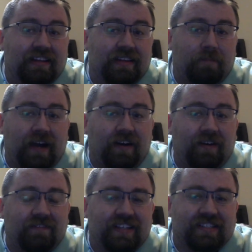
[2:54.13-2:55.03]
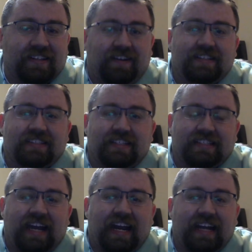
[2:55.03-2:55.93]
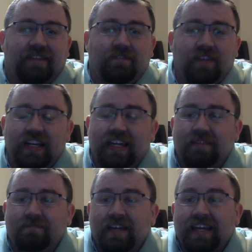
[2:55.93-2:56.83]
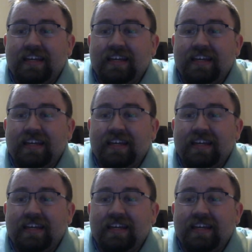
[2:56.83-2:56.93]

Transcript: The power of this card is just kind of funny,